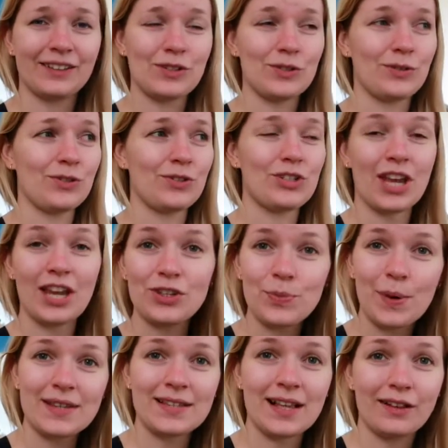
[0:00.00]
to change
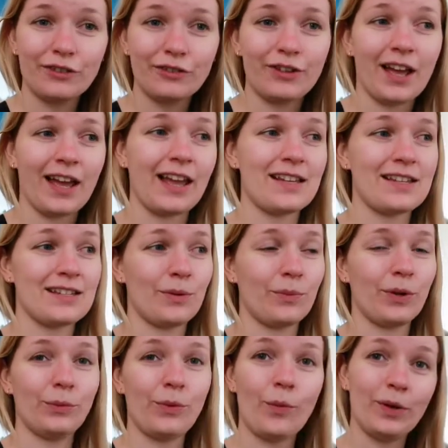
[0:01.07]
myself, and
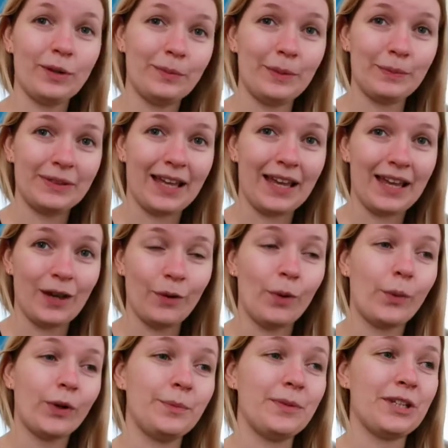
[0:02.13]
when we will be playing,
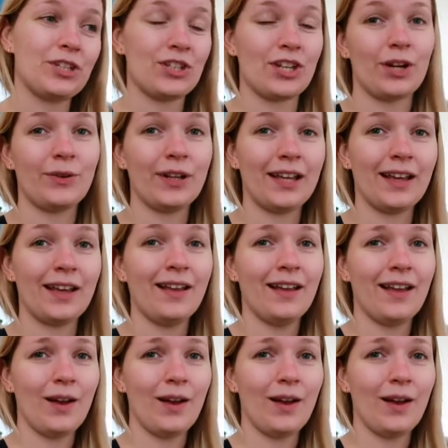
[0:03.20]
we be sharing